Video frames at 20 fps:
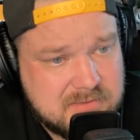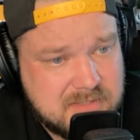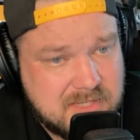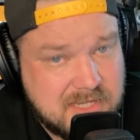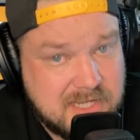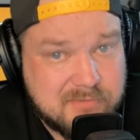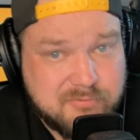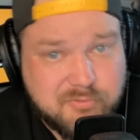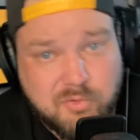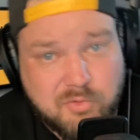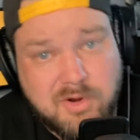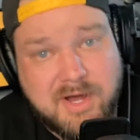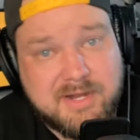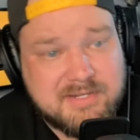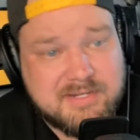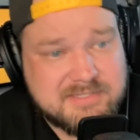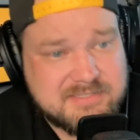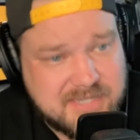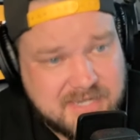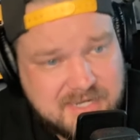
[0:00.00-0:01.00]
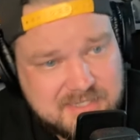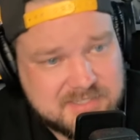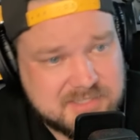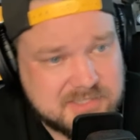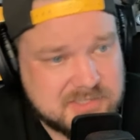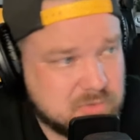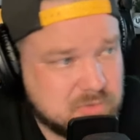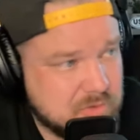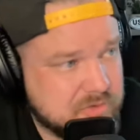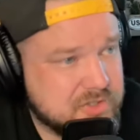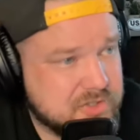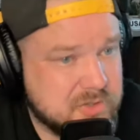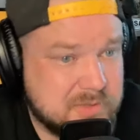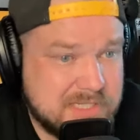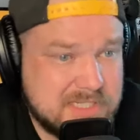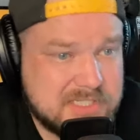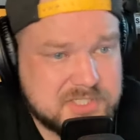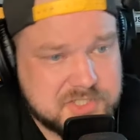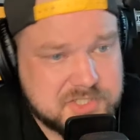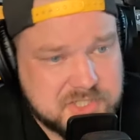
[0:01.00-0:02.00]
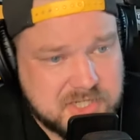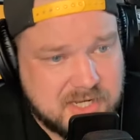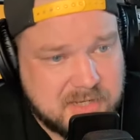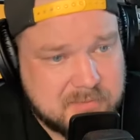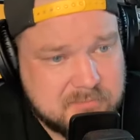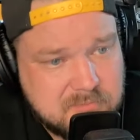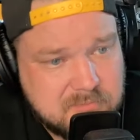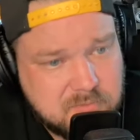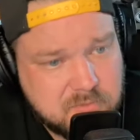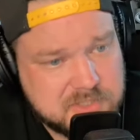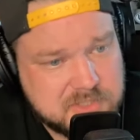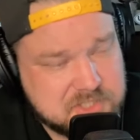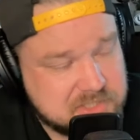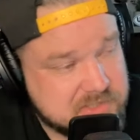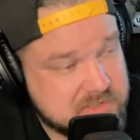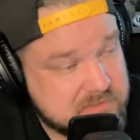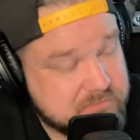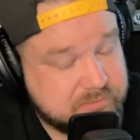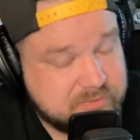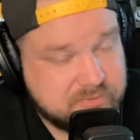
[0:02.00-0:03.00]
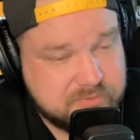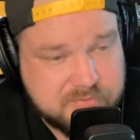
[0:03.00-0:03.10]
If Ron DeSantis will do his job, which is